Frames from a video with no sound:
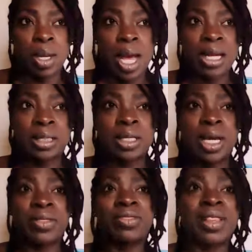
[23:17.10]
And
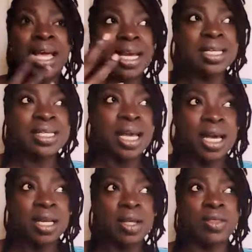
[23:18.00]
like I
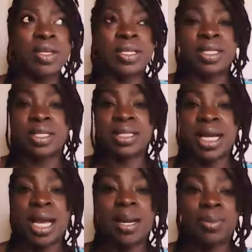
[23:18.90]
said, this is the
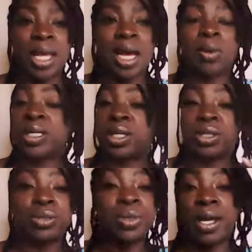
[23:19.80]
time now. It's a
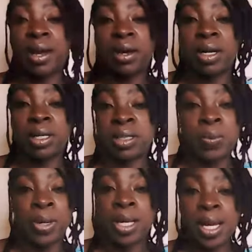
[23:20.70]
new year. It's
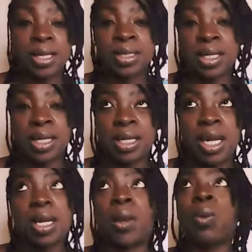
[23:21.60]
2018,
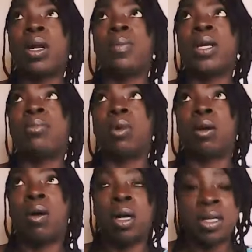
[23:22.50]
and I want to be more
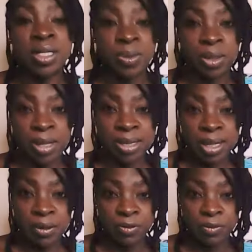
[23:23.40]
honest with
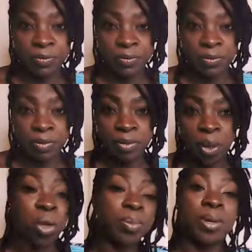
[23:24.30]
myself. I
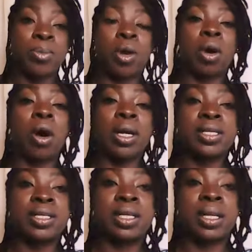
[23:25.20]
want to be more
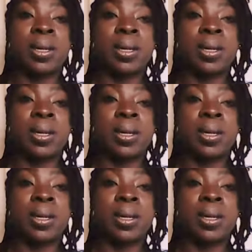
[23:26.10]
honest.